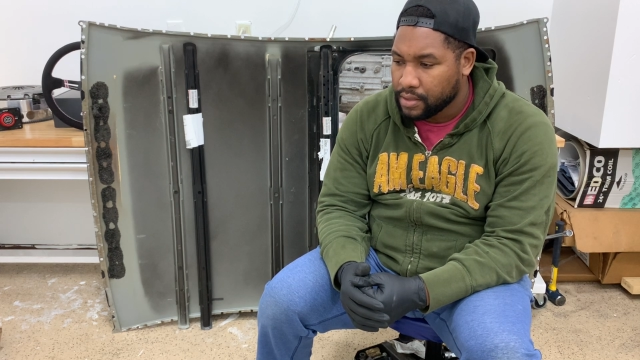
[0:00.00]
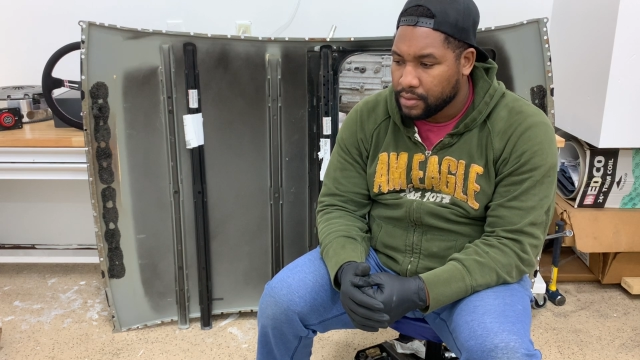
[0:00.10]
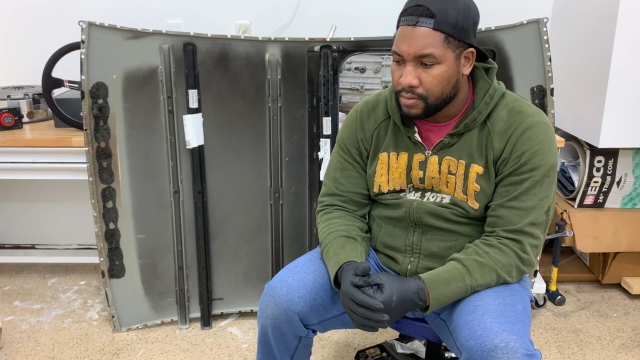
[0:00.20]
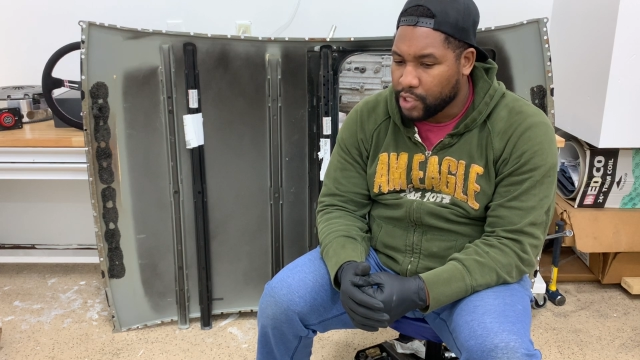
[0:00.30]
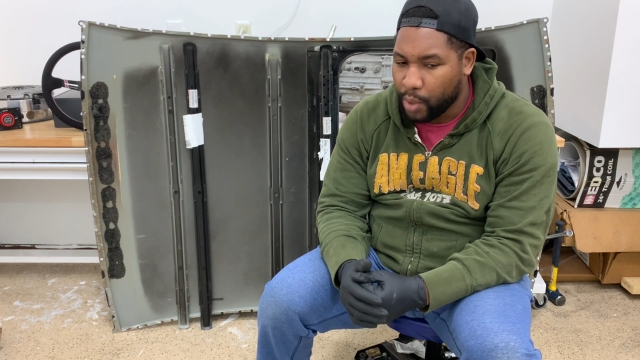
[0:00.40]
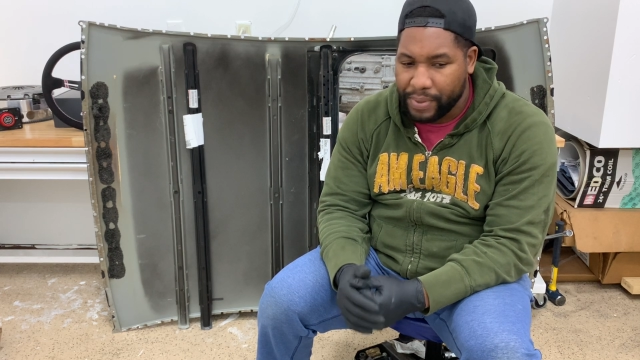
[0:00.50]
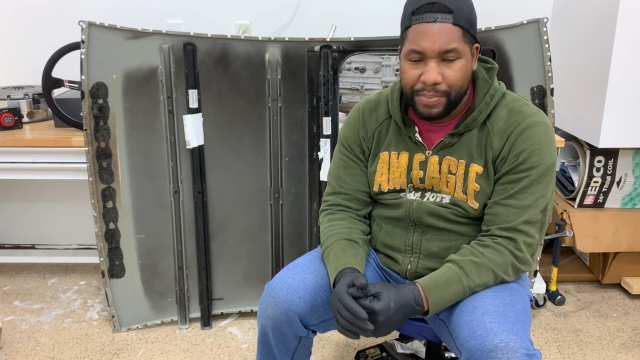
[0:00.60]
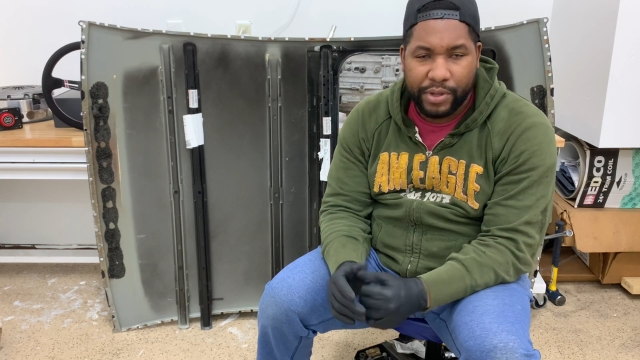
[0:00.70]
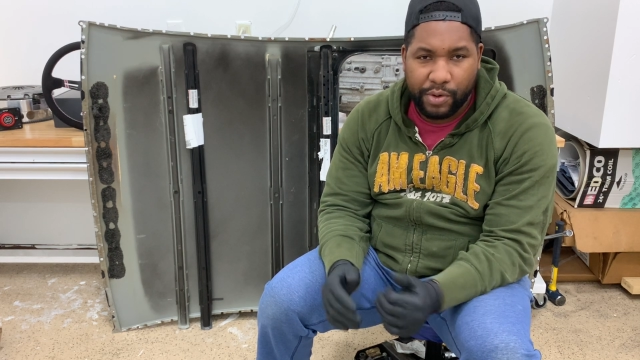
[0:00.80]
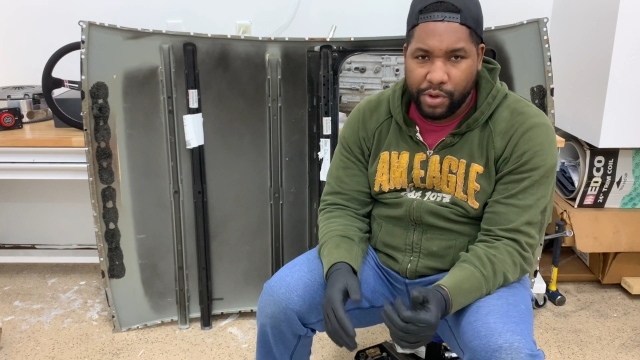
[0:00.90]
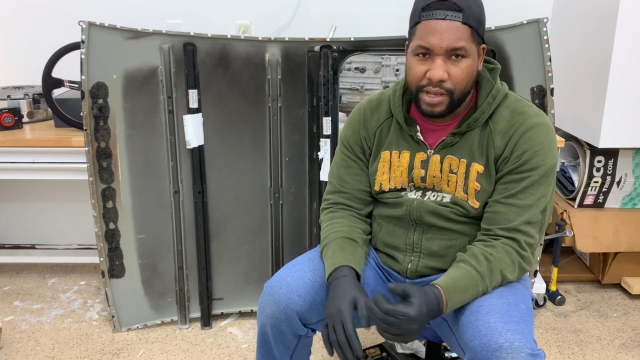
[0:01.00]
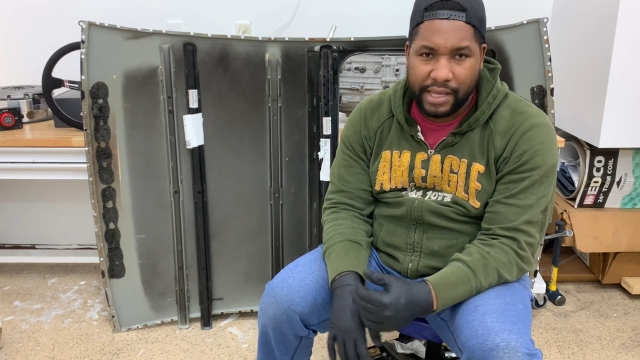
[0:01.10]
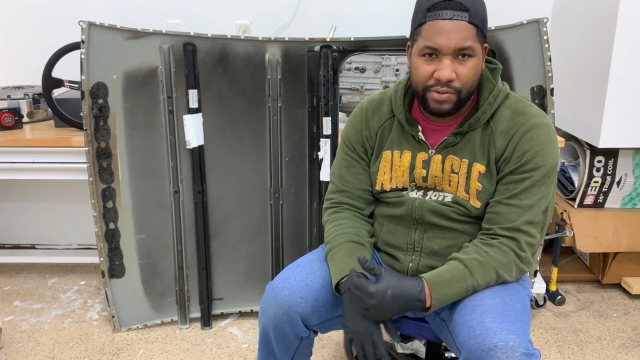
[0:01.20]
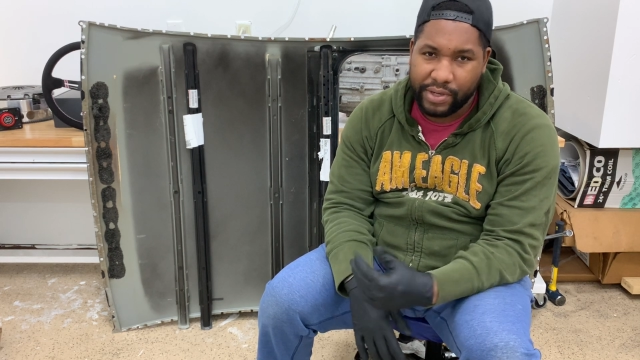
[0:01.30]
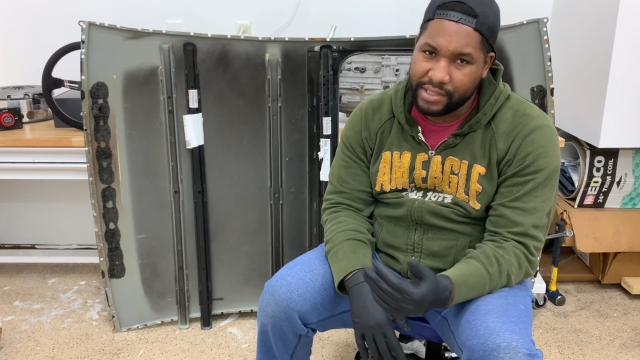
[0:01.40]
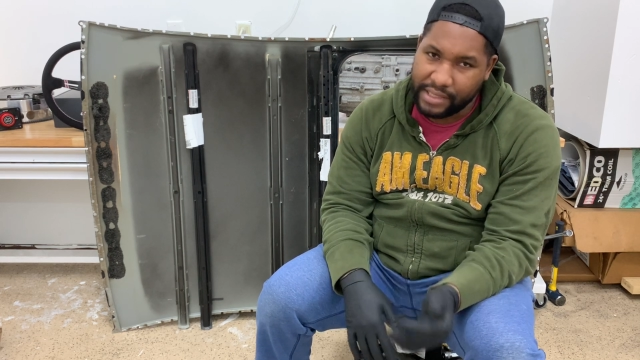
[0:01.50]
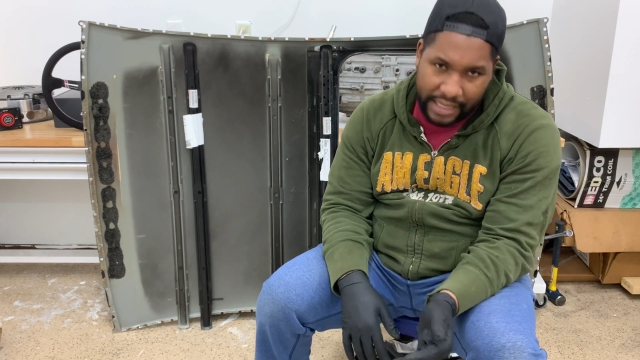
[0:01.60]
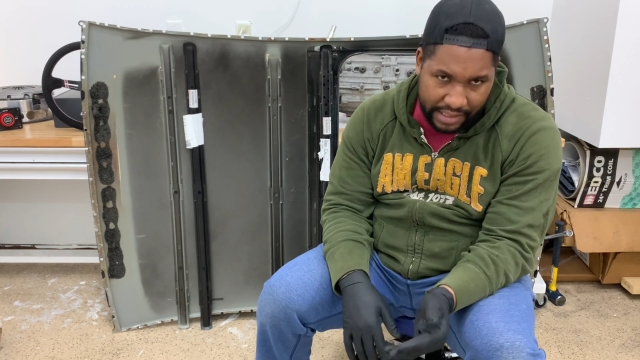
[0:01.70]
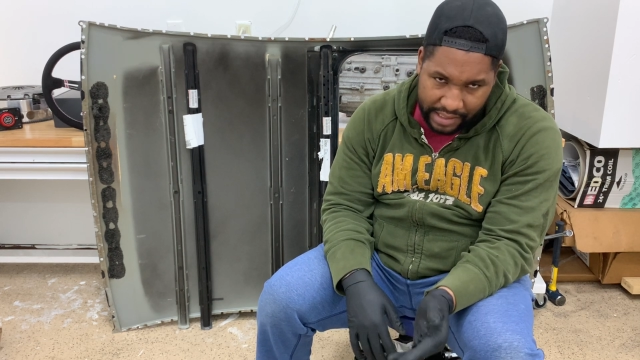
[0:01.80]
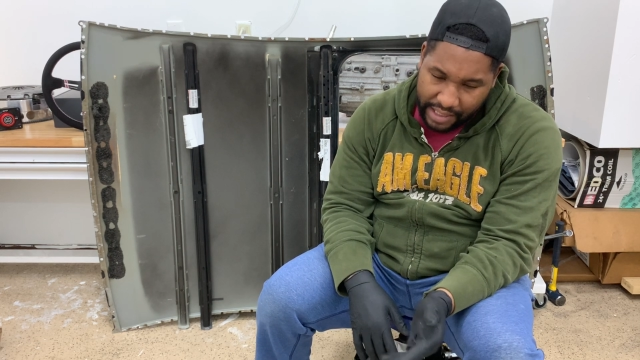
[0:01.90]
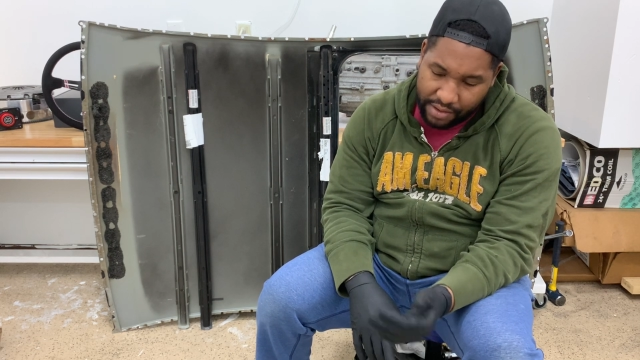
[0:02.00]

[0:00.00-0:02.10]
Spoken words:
tell people that we need to extend it,